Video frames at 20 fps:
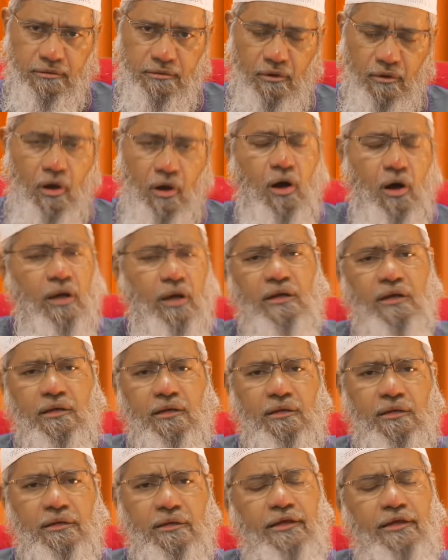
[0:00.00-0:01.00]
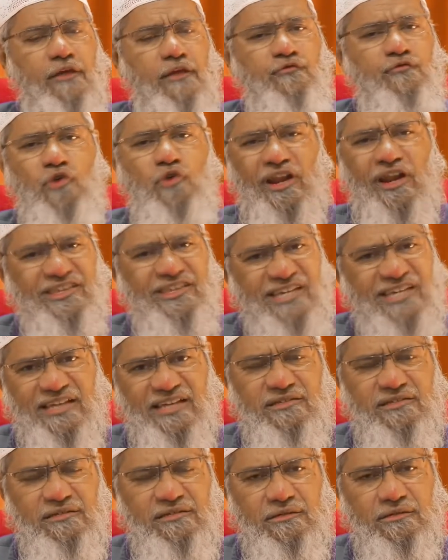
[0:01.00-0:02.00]
Or if you are a
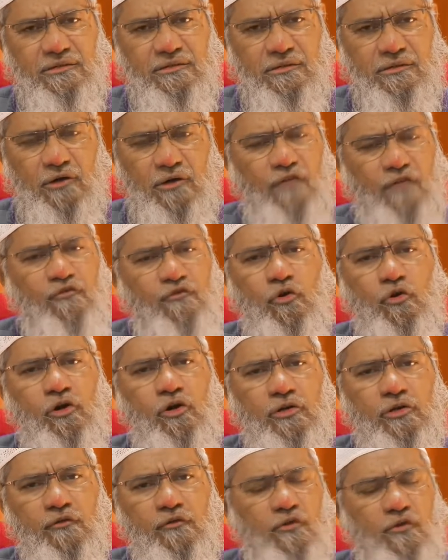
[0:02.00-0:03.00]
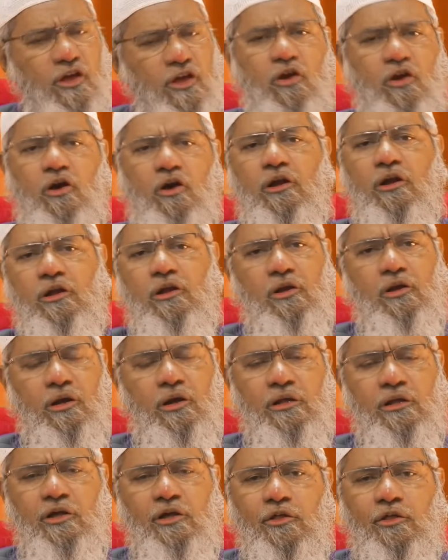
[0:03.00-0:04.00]
judge of a court of law, you are called a
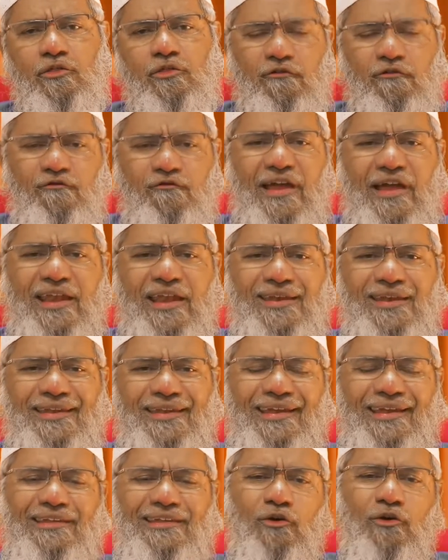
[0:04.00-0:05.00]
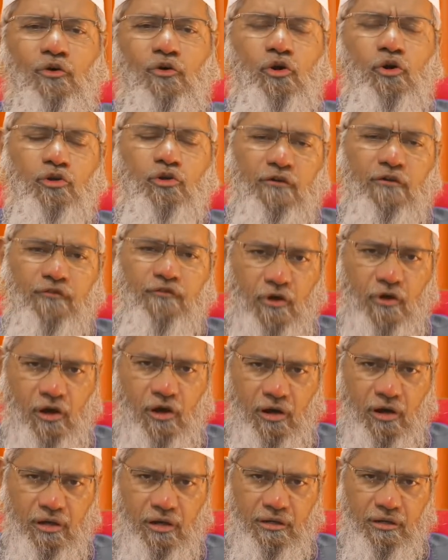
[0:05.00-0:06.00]
Lord. So when in the court of
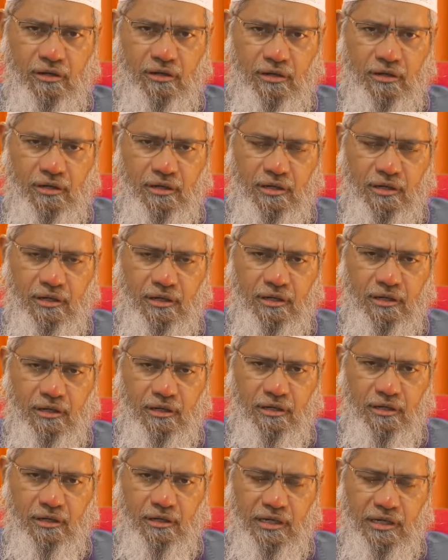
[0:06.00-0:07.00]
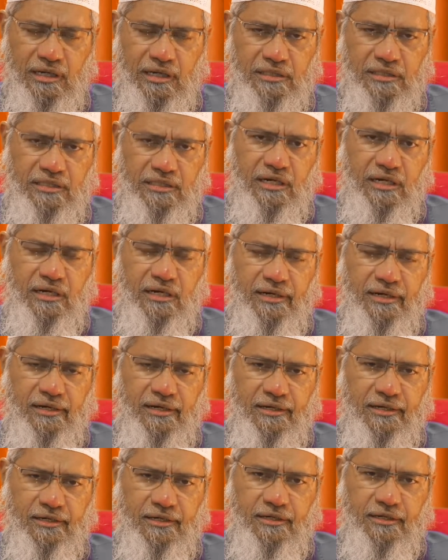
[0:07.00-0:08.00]
law,
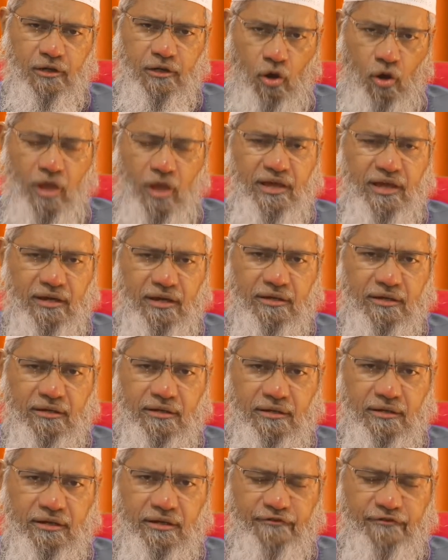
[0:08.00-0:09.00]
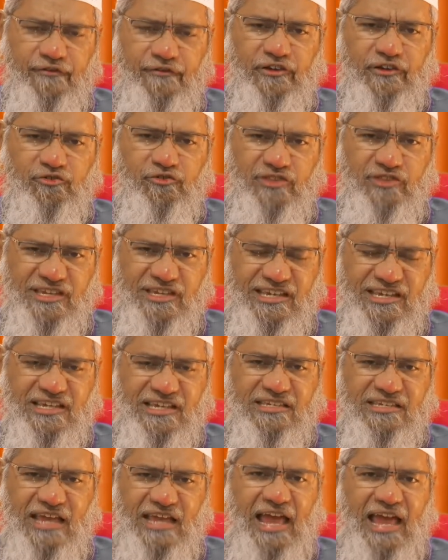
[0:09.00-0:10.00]
the lawyer refers to the
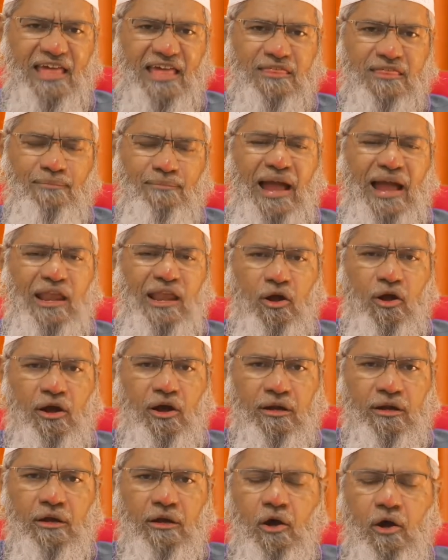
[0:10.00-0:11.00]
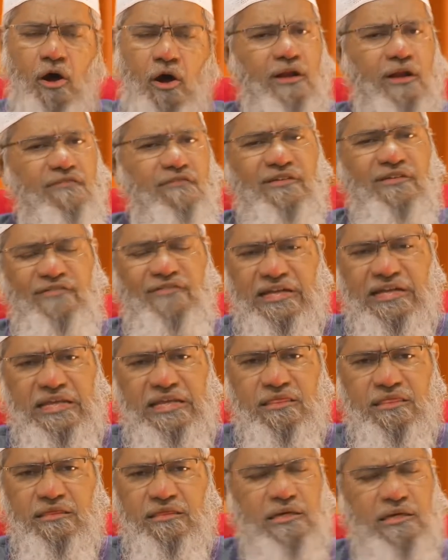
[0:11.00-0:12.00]
judge as my Lord, or if the
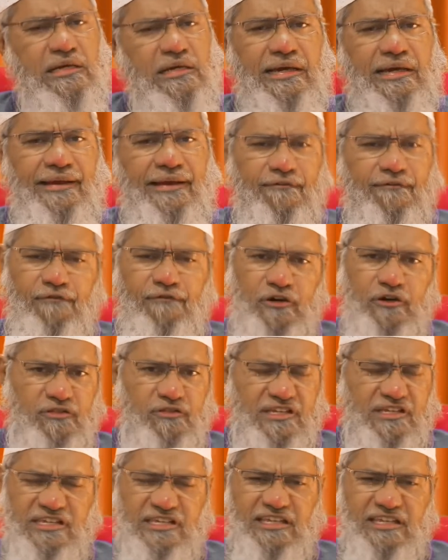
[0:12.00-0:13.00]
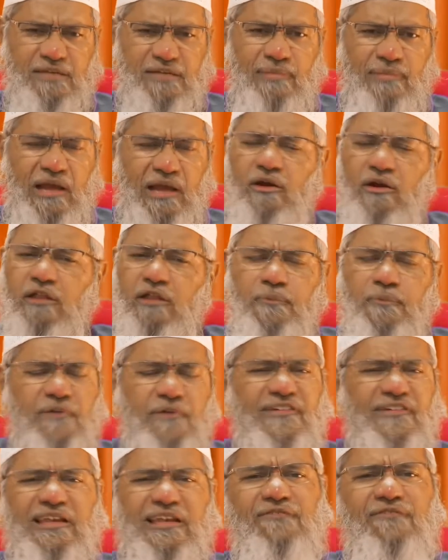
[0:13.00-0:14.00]
witness refers to the judge as my Lord, it's
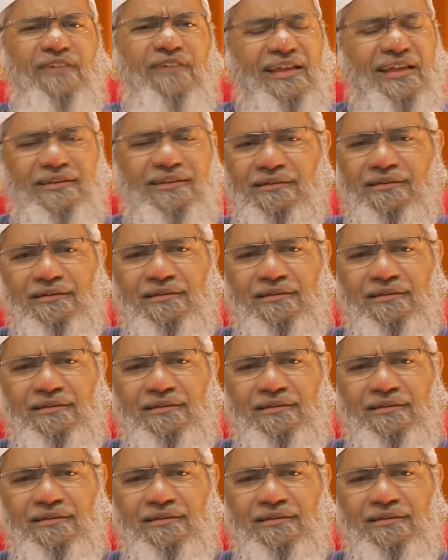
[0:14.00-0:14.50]
perfectly fine.